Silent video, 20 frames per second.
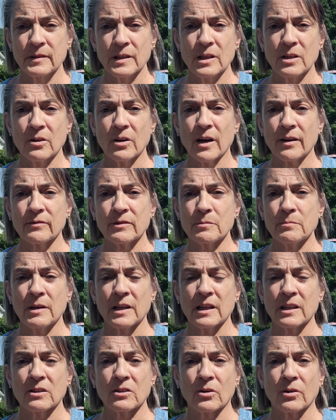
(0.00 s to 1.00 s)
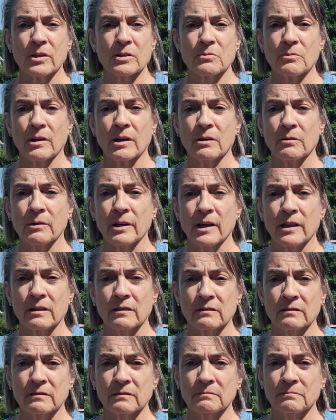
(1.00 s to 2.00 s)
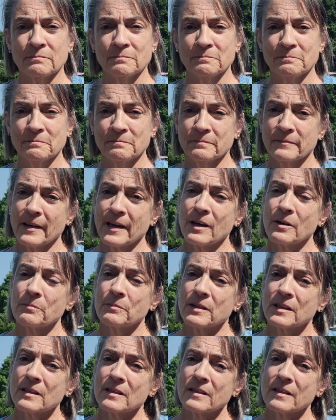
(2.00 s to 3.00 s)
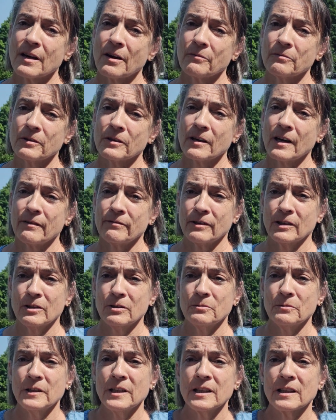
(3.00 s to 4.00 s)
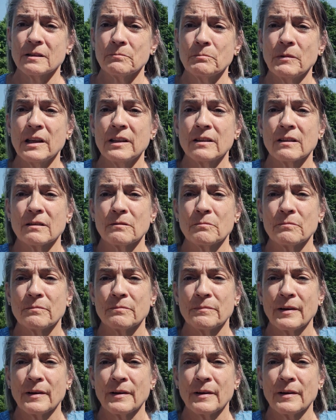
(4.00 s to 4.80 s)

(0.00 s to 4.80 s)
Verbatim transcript: You don't have to make a choice right away. I hope this is helpful. Have a good week, month.